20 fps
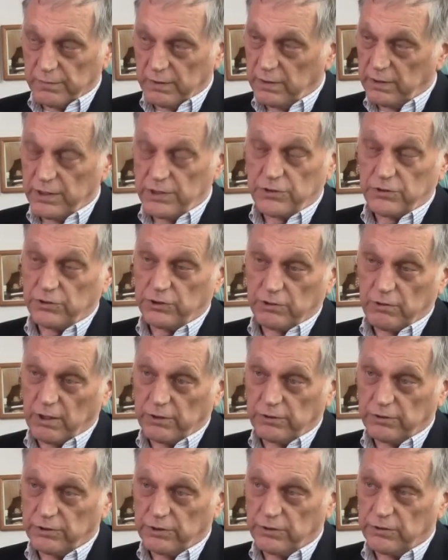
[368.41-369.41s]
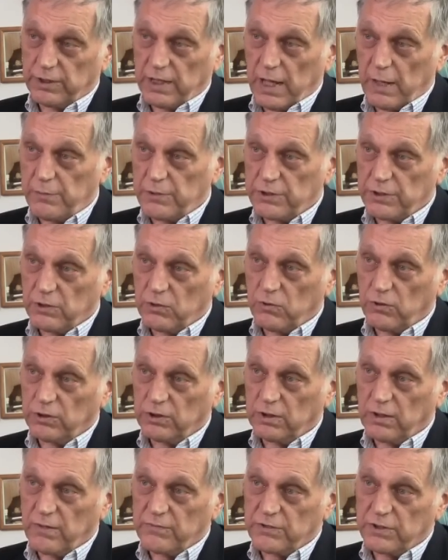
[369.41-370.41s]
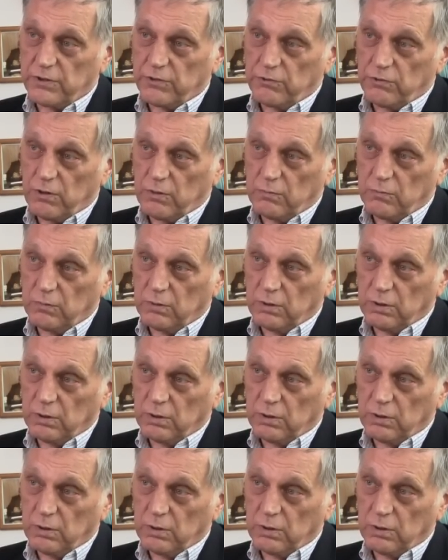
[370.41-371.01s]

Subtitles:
And these are structures that are damaged in Korsakoff syndrome.